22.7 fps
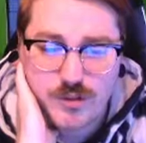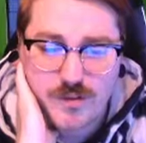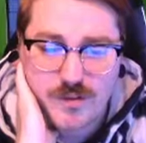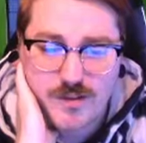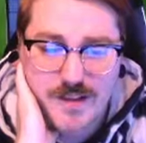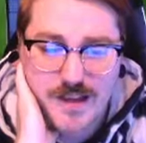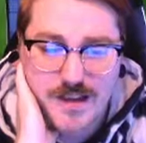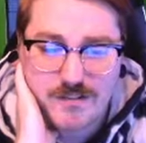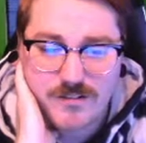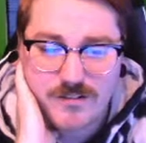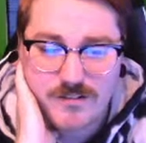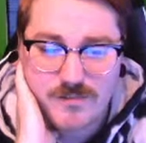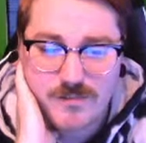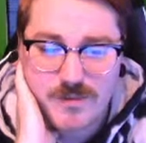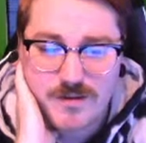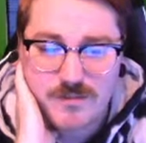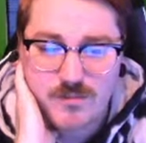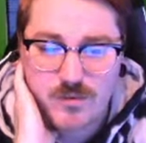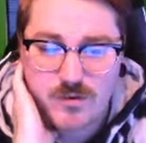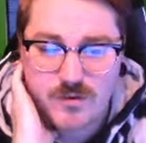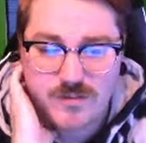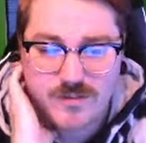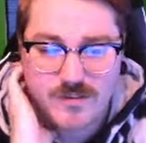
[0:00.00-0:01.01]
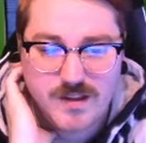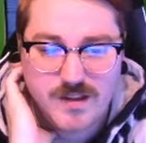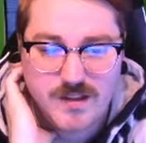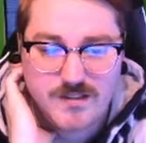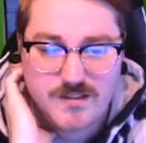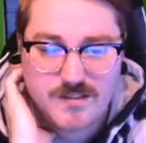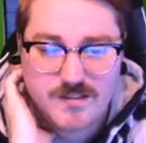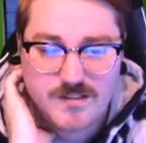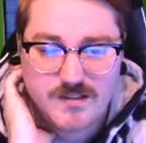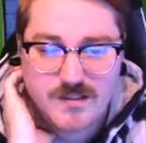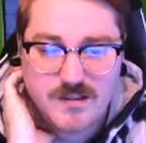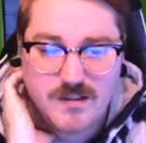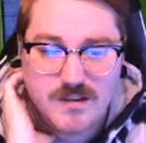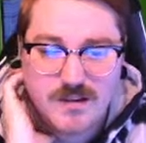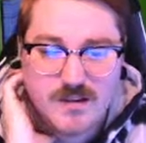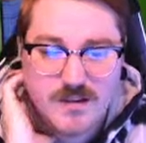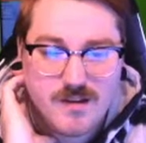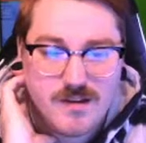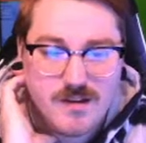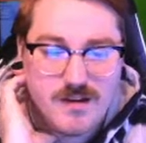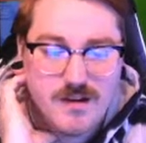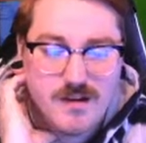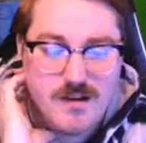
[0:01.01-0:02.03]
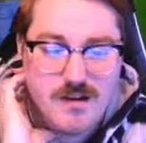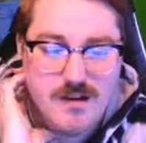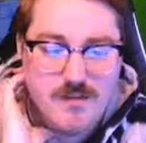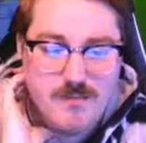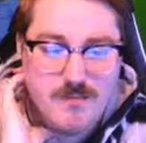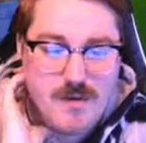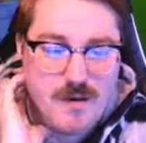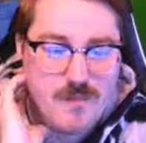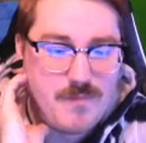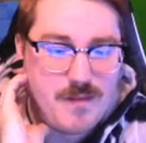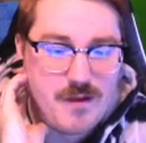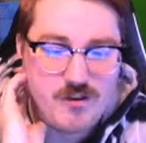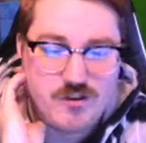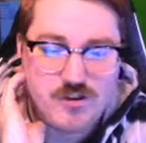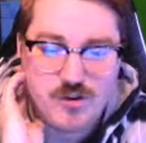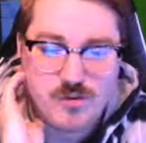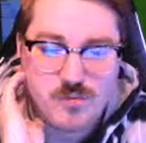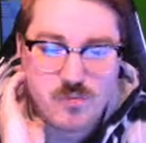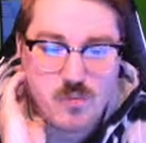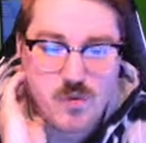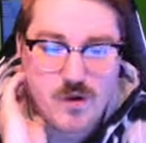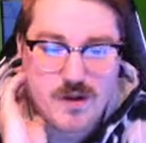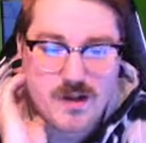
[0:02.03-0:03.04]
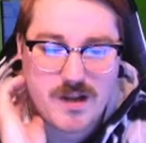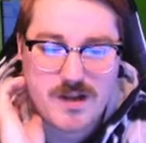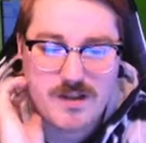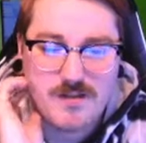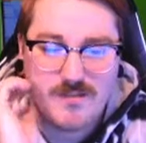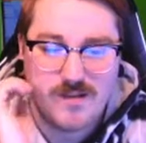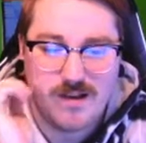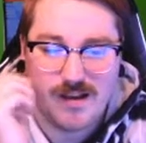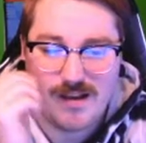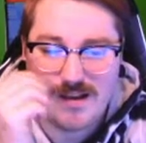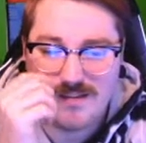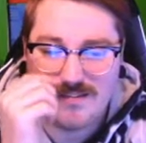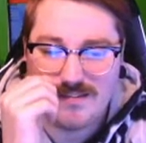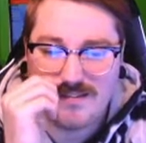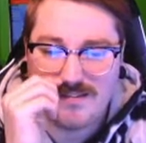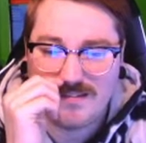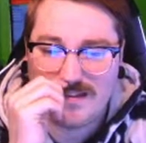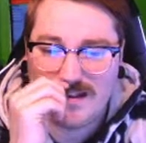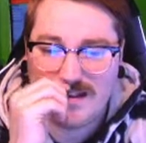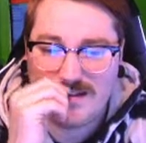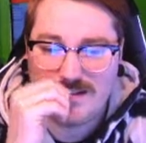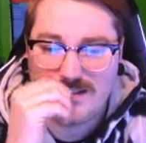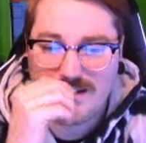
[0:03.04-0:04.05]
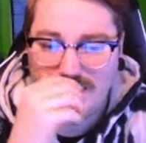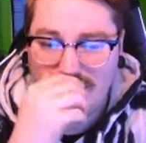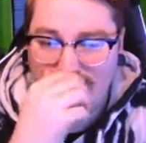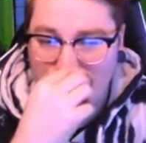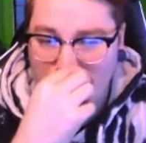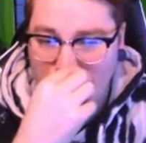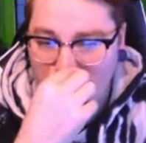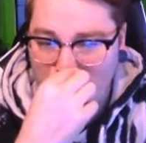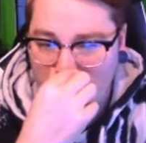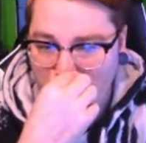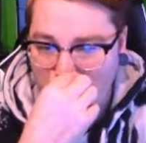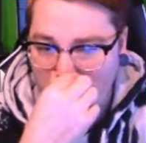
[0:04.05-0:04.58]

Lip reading: The necklace makes more sense. I'm not sure what kind of... I guess he's kind of like a...